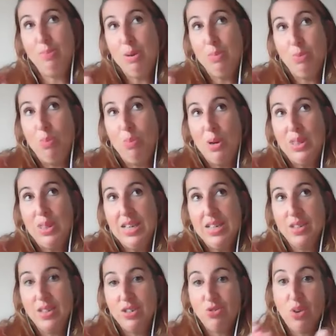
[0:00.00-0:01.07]
people were putting things
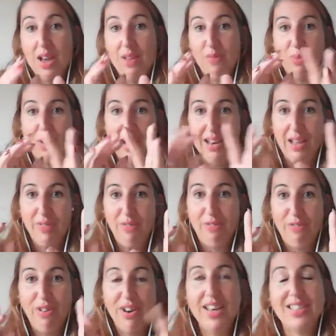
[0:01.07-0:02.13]
on their driveway like
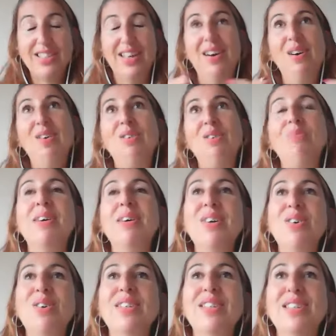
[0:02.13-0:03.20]
free. It's like, oh yeah. my God,